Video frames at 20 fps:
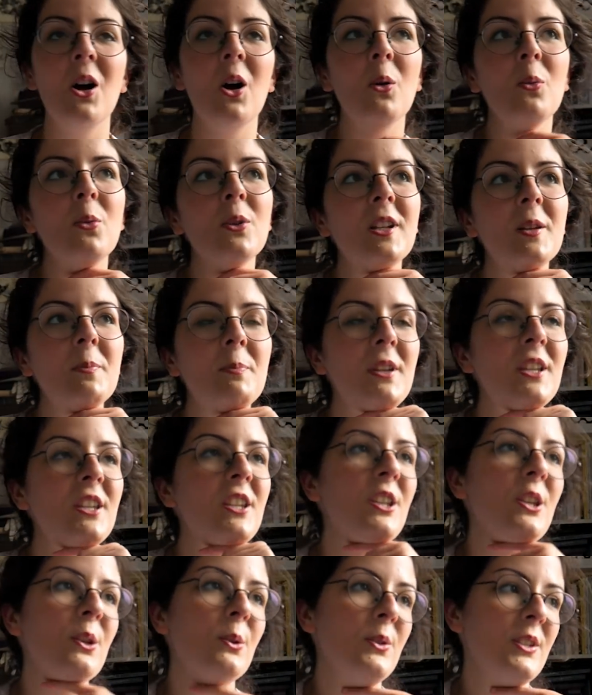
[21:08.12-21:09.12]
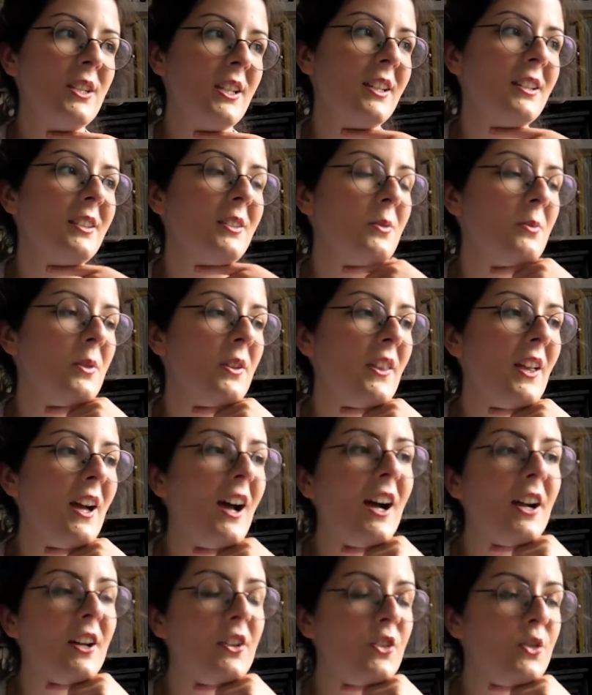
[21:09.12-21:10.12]
Or would it be cuter with
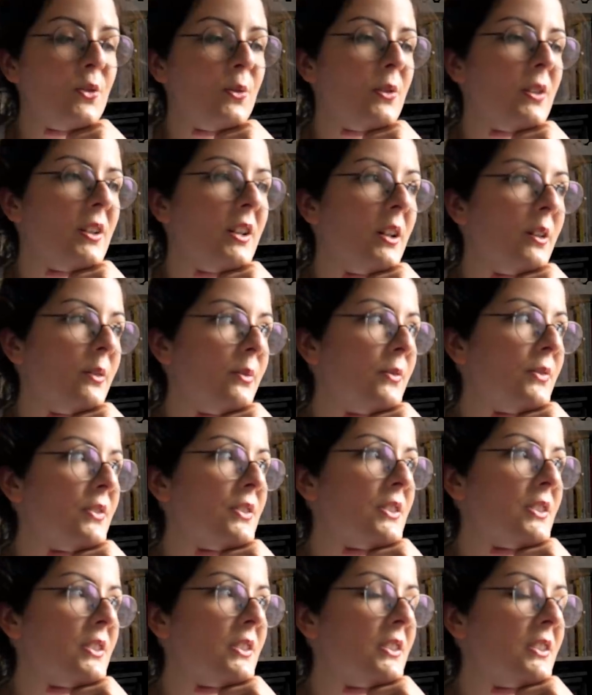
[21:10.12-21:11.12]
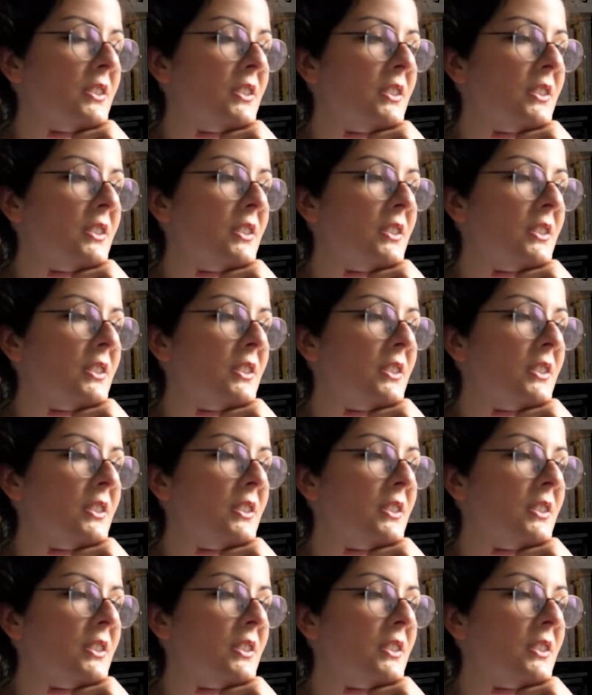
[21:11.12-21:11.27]
actual cuffs